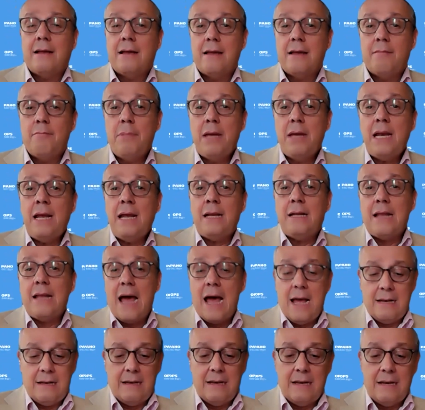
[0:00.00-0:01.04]
meaning
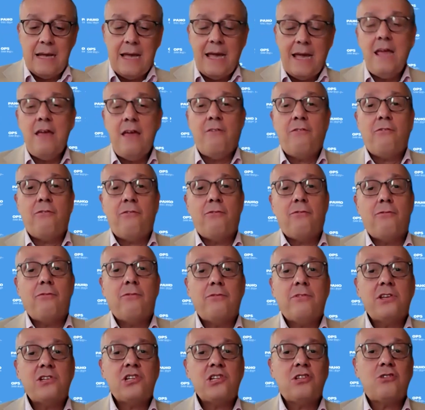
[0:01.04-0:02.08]
that if
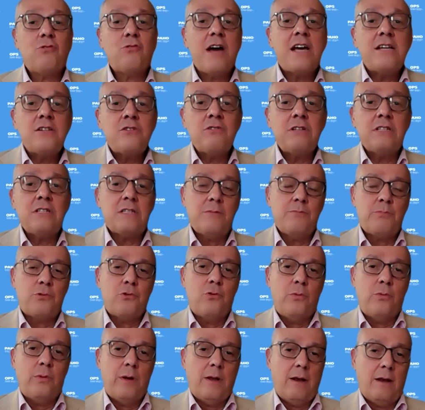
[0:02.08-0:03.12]
the situation is
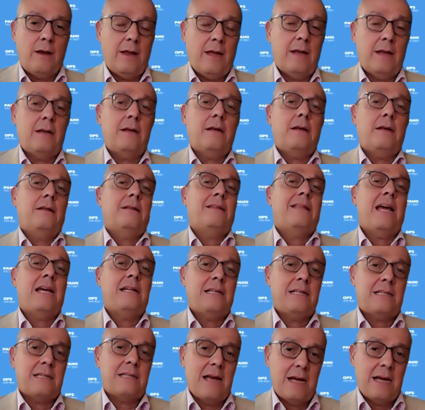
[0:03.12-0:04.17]
improving and they
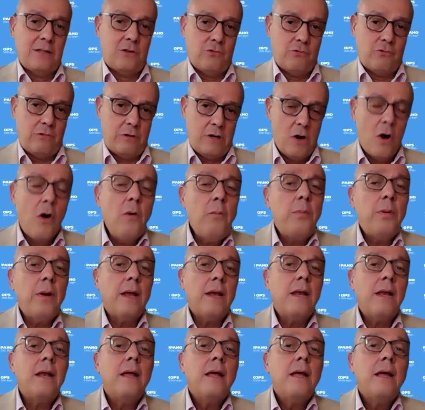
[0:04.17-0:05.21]
decide to
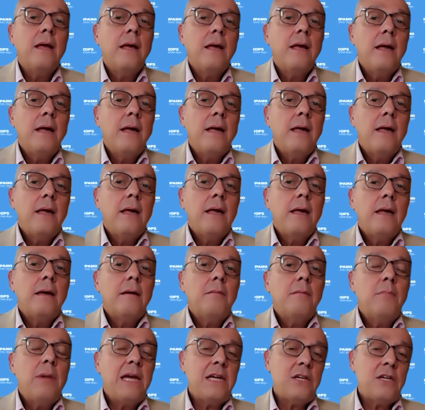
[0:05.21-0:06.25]
reopen,
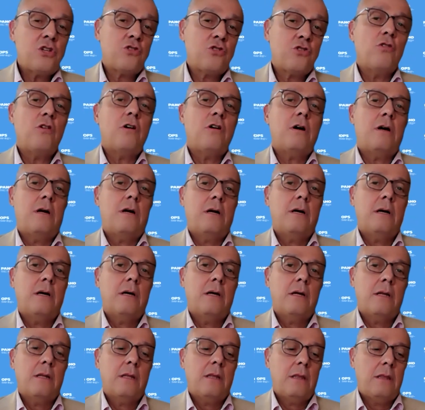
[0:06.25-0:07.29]
make sure
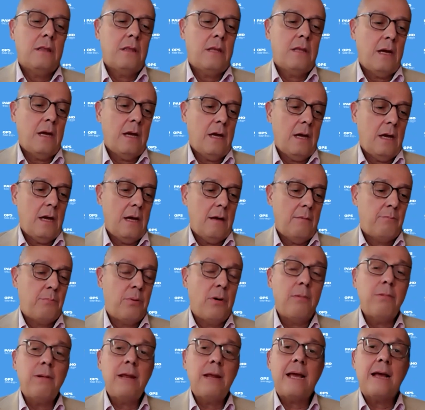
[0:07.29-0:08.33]
the
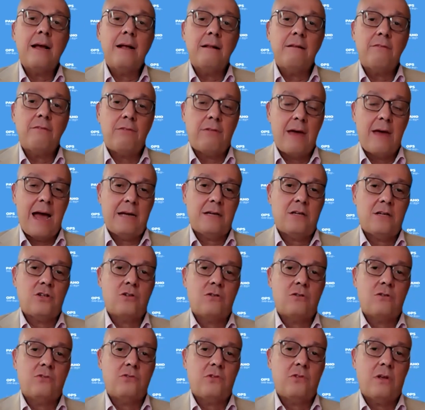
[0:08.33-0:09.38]
public health
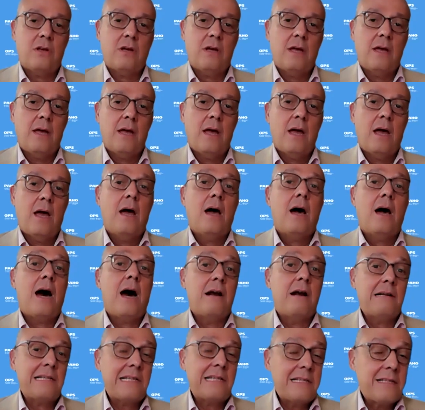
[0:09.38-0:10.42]
actions
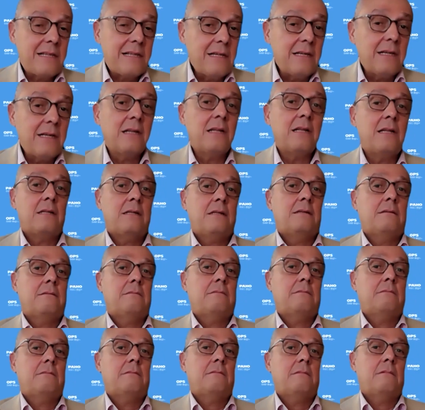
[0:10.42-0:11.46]
are still
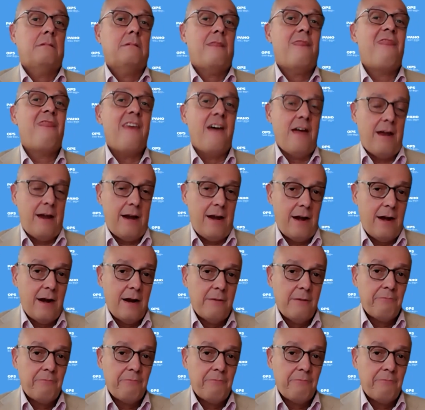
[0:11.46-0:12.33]
there.